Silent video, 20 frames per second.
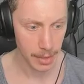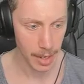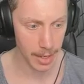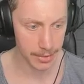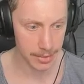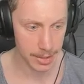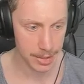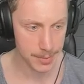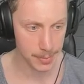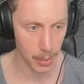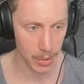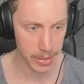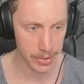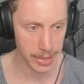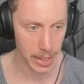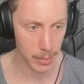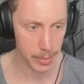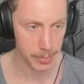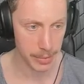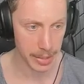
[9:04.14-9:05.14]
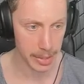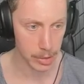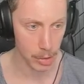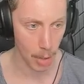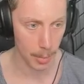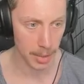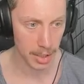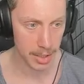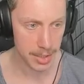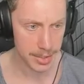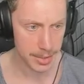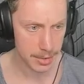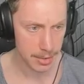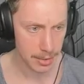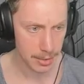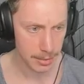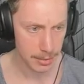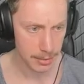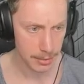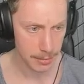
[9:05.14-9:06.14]
At this point, that would be anomalous.
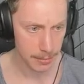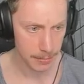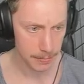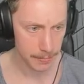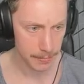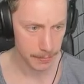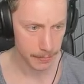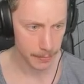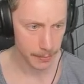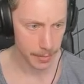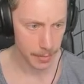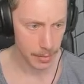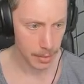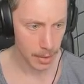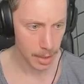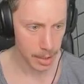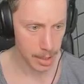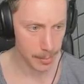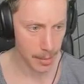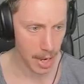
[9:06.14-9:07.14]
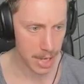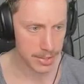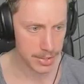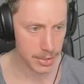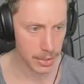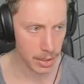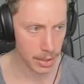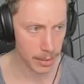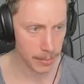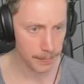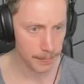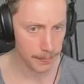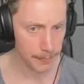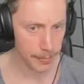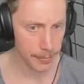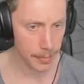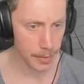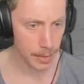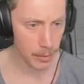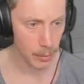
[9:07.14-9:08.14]
Okay, bye, sir.
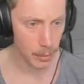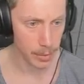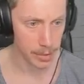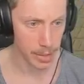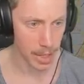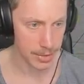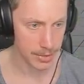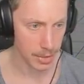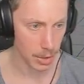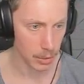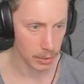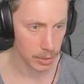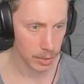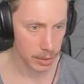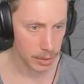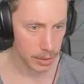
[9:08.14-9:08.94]
What an asshole.